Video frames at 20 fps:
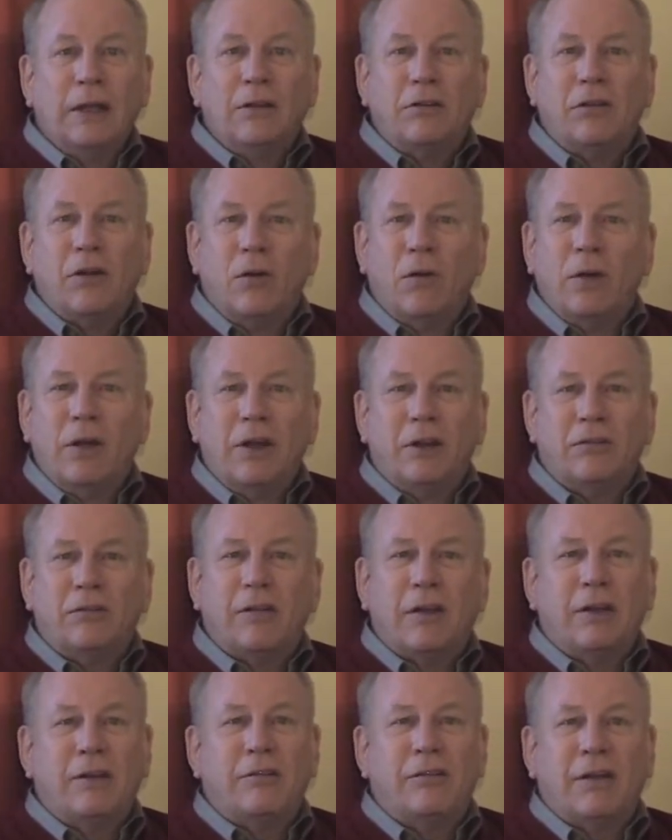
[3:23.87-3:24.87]
So
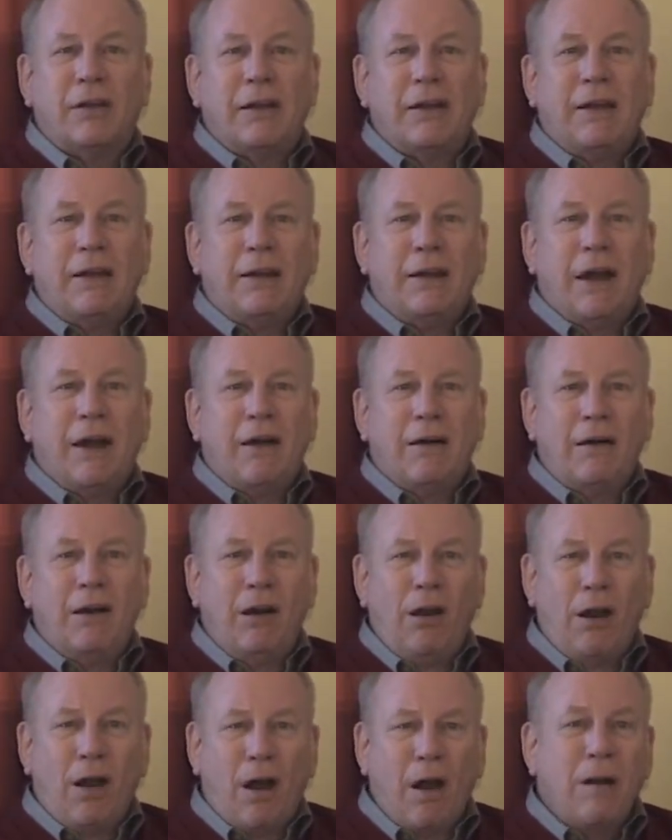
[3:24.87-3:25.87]
it's a
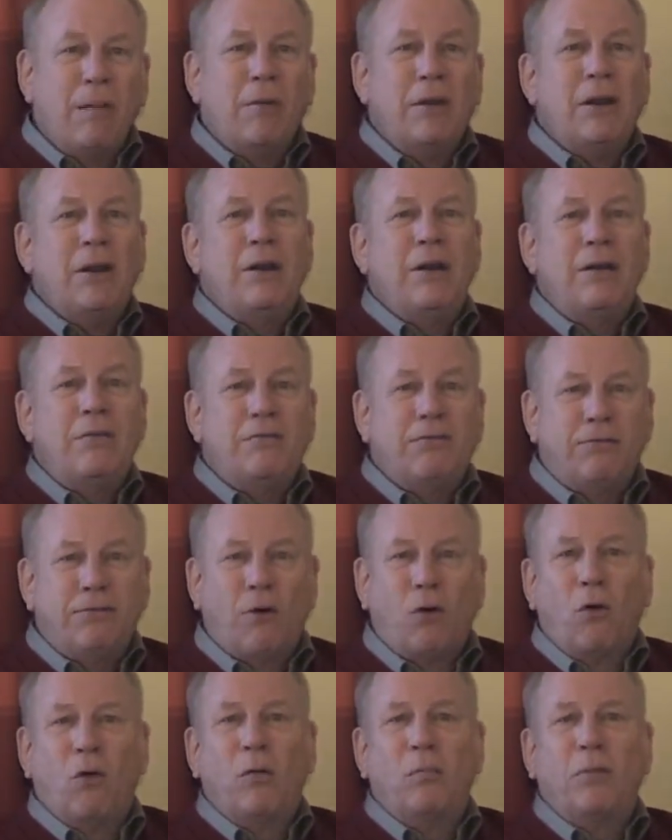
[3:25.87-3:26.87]
alarming
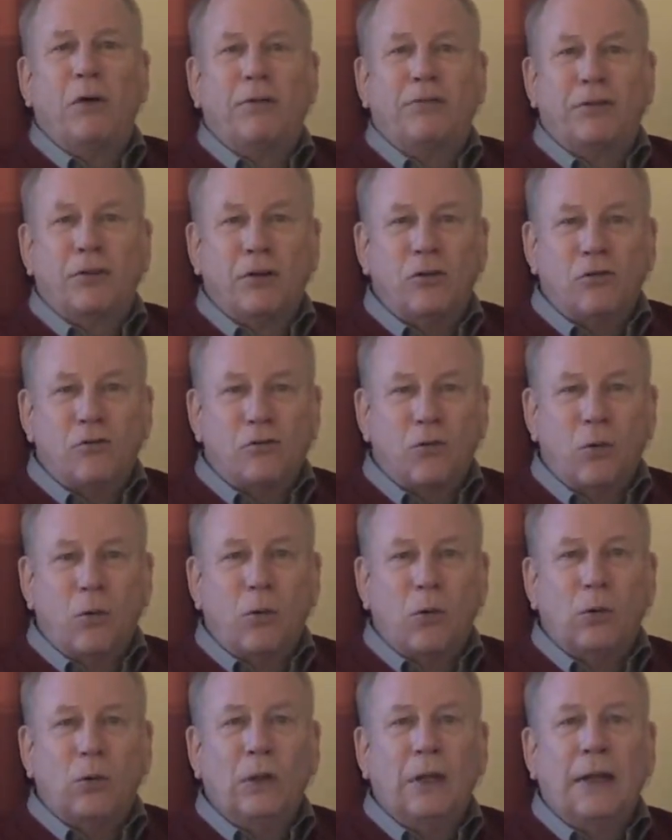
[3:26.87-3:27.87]
form of
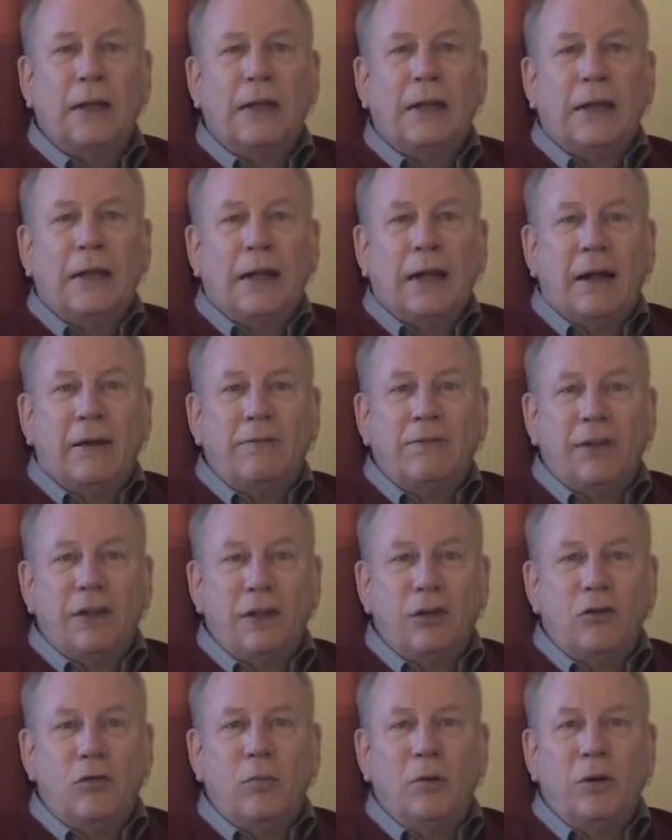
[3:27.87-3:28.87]
control of the
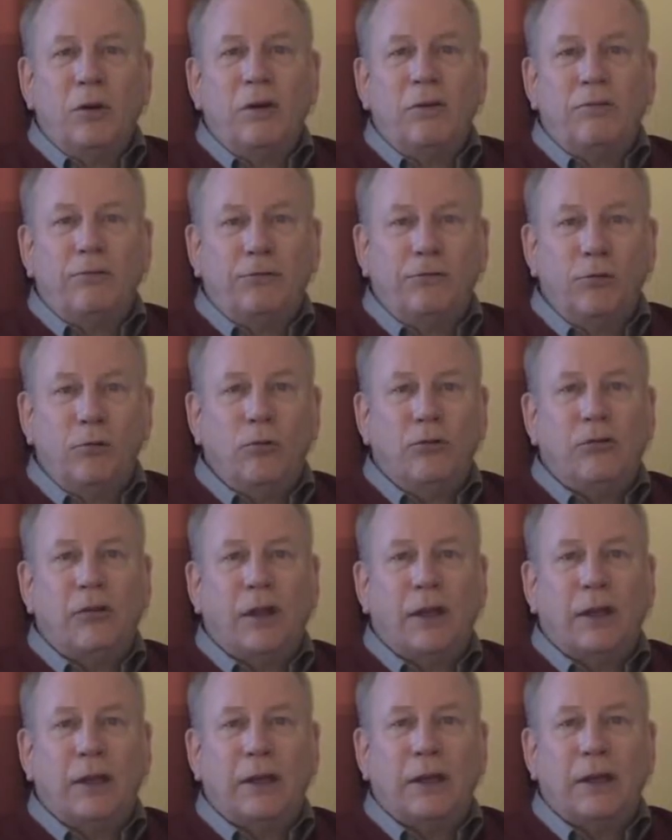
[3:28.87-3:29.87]
human food
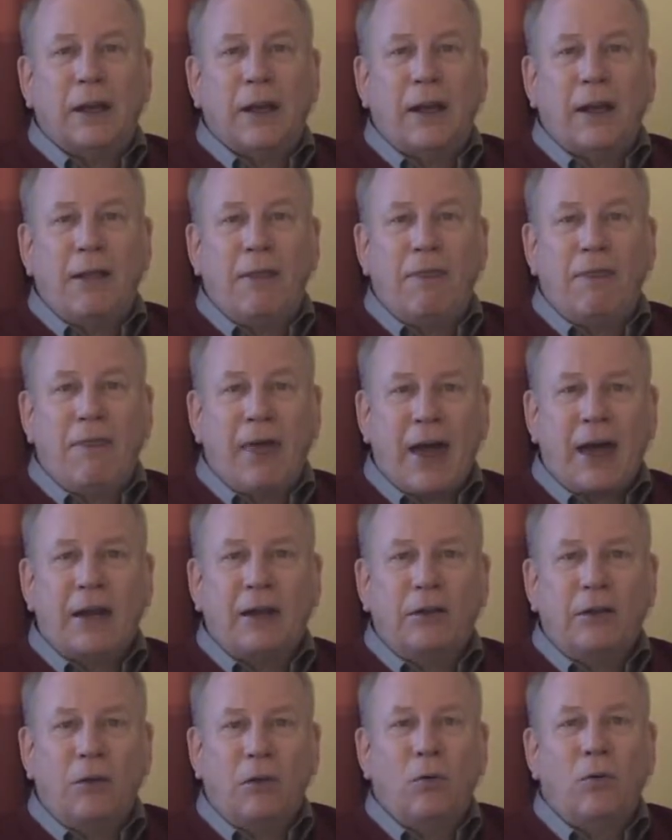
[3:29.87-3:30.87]
chain, and
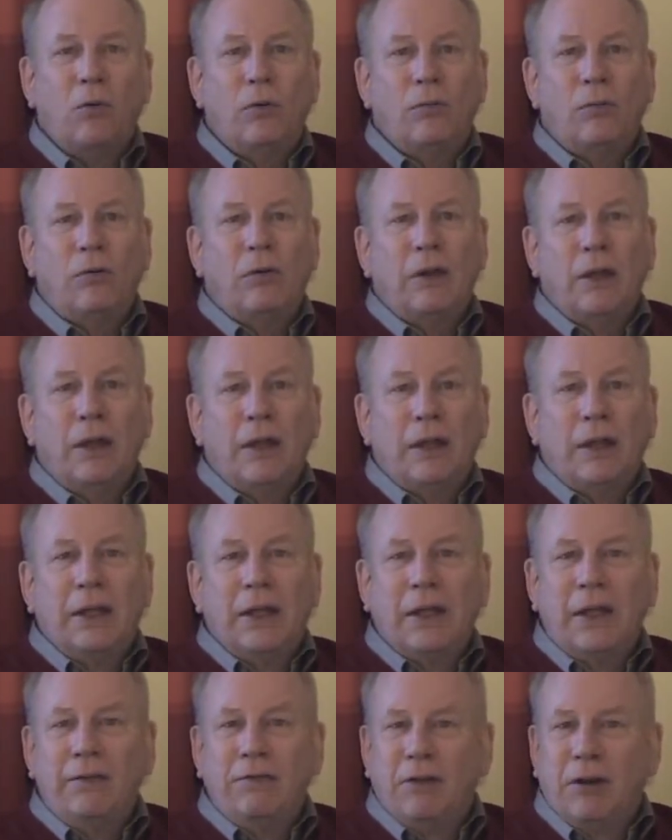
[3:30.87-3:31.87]
that alone,
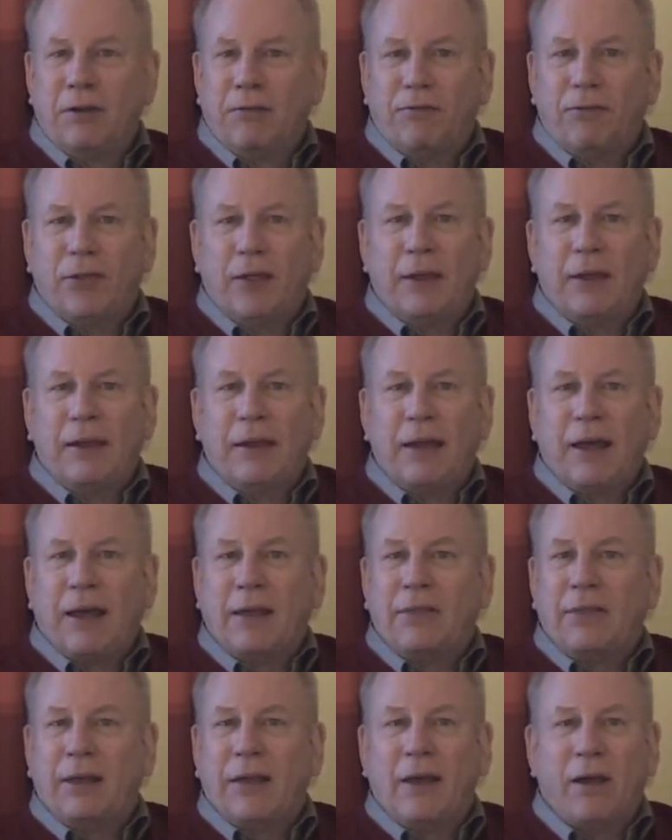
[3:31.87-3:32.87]
even if they
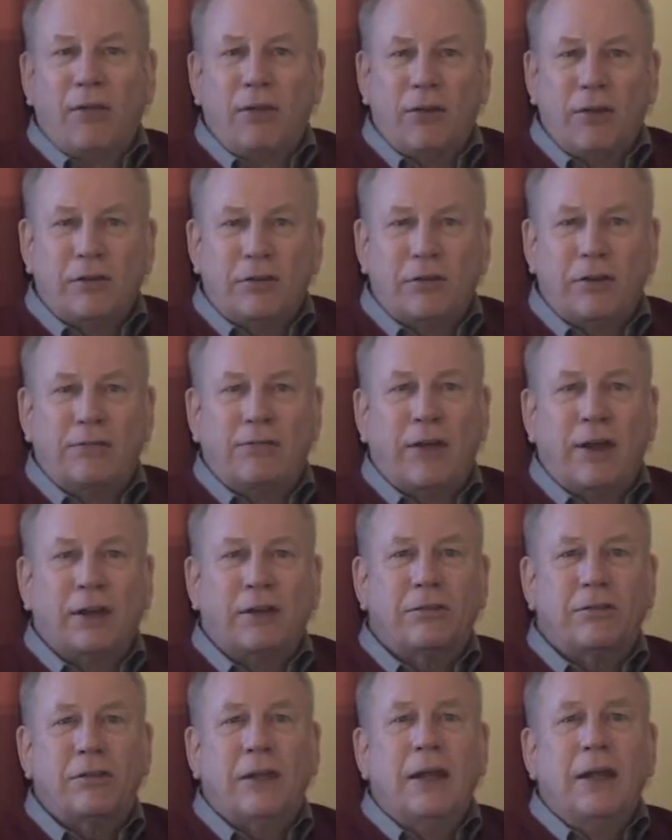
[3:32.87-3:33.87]
had the healthiest
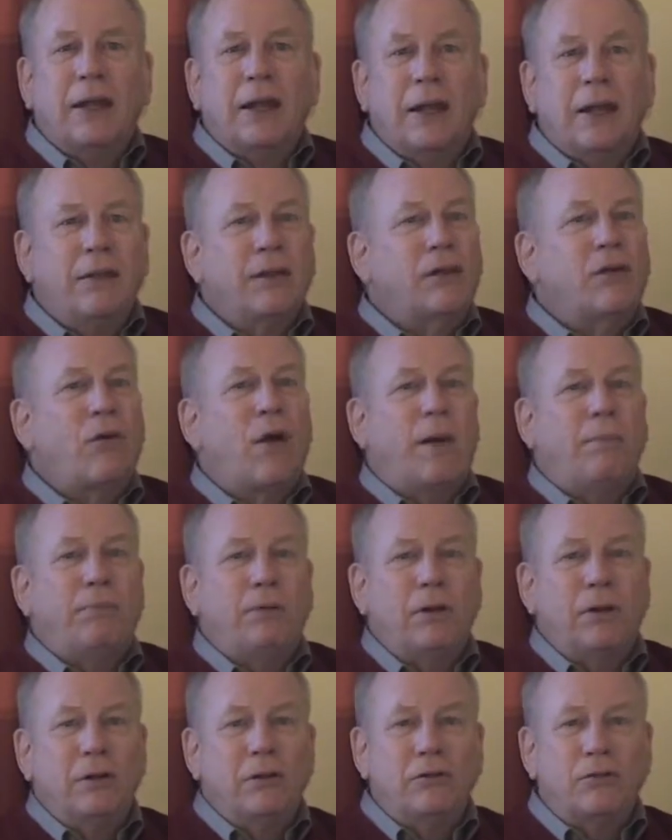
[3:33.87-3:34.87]
effects and the
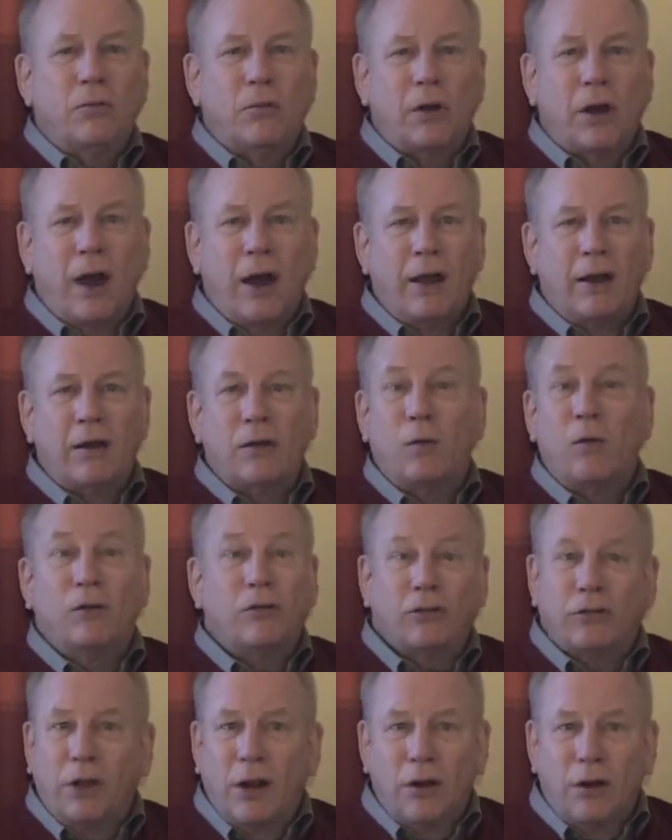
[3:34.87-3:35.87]
crop yields were higher,
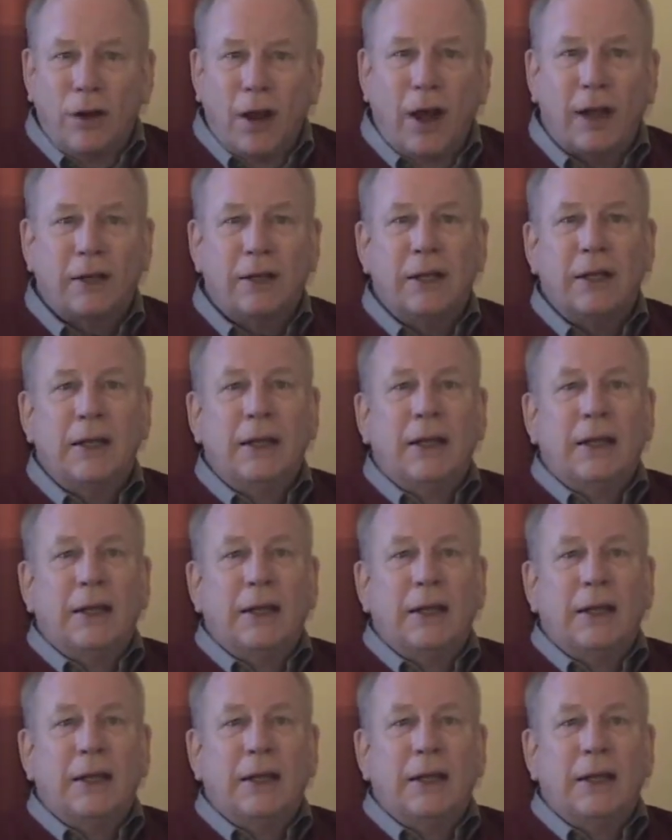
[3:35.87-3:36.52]
which they're not,